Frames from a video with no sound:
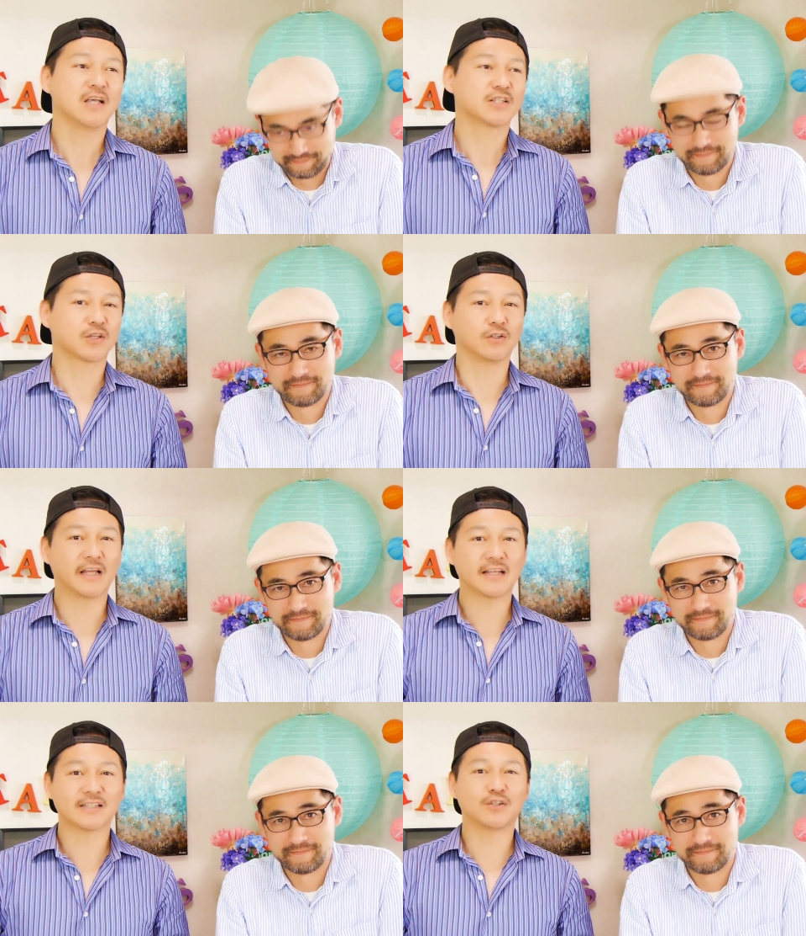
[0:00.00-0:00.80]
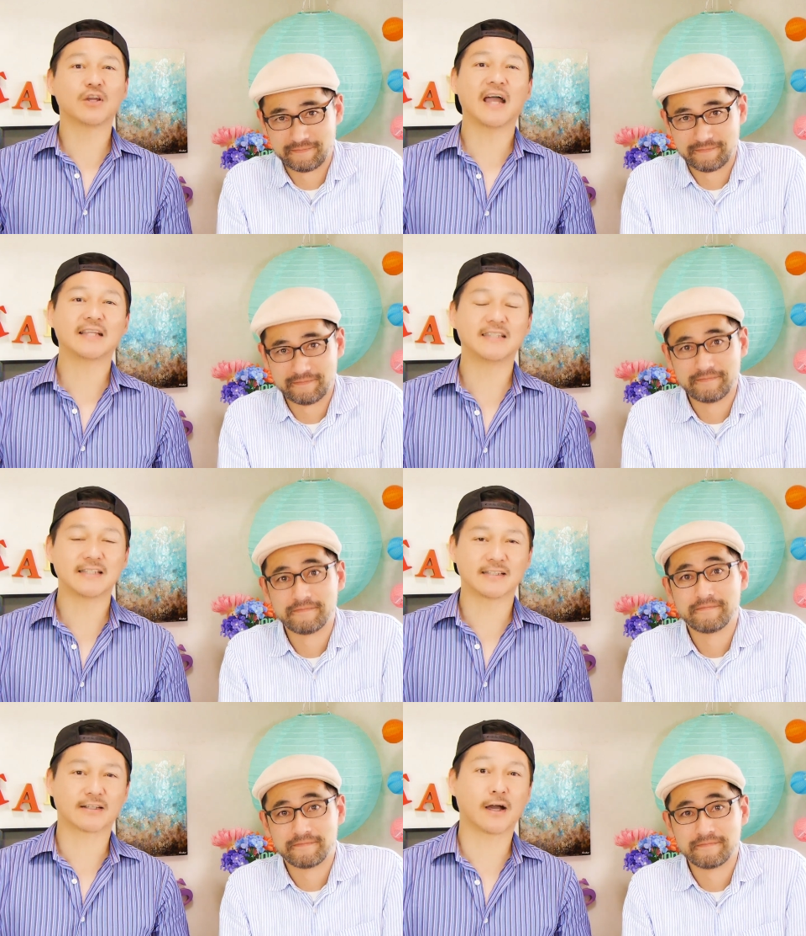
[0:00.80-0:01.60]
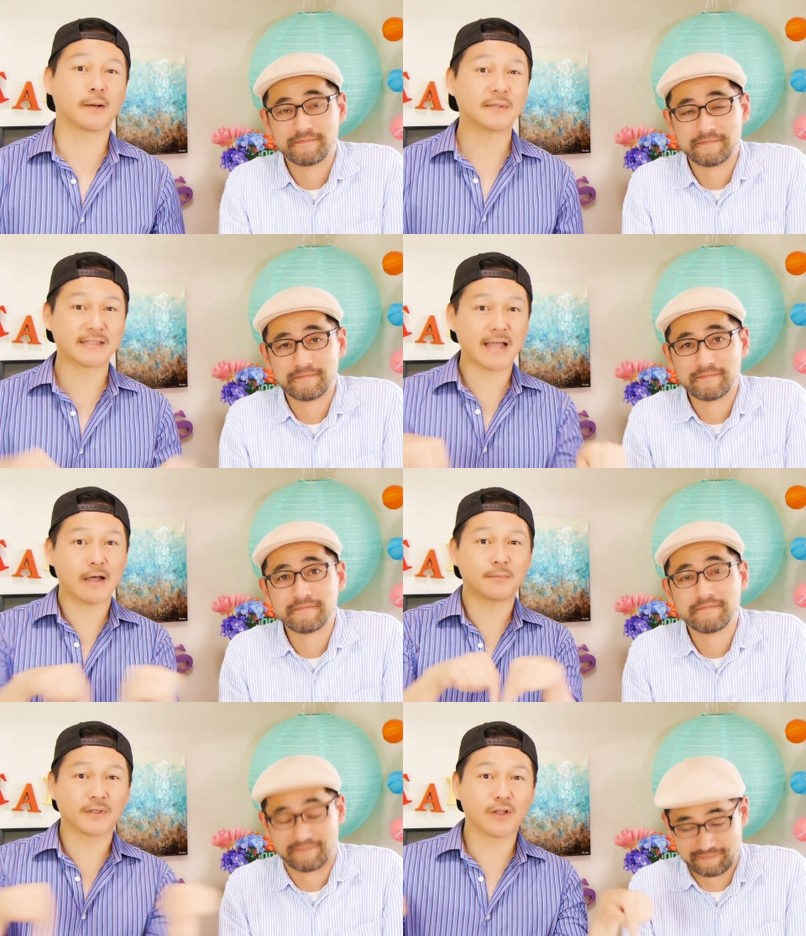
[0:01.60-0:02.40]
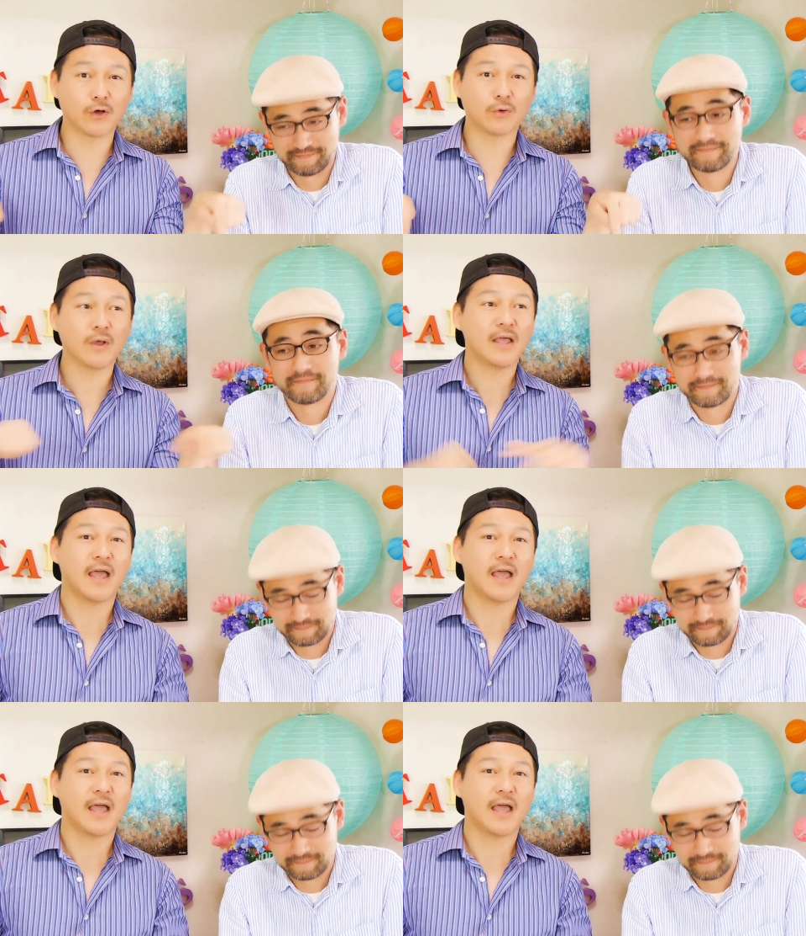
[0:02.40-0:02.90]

Speaker 1: So let us know your ideas in the comments down below,